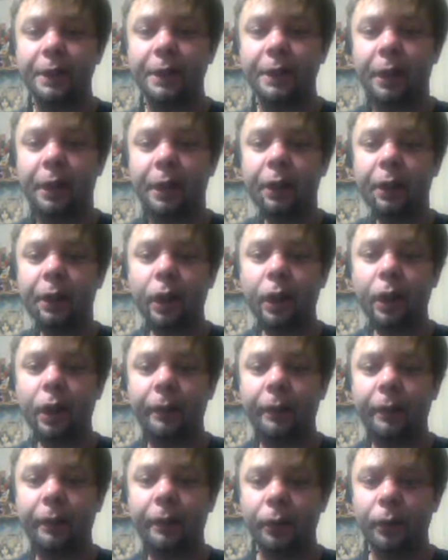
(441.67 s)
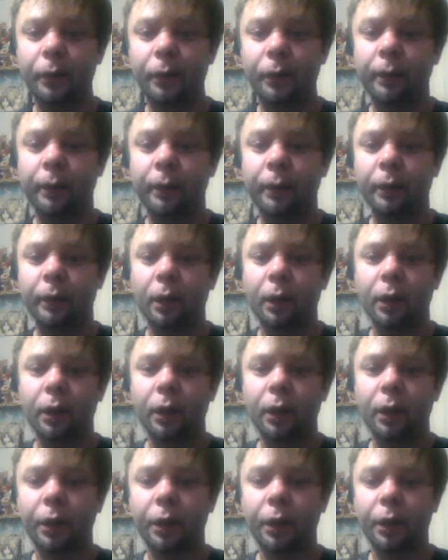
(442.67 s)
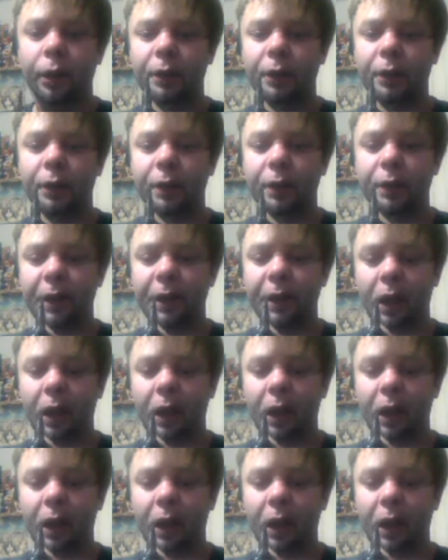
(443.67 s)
No one is speaking in this clip.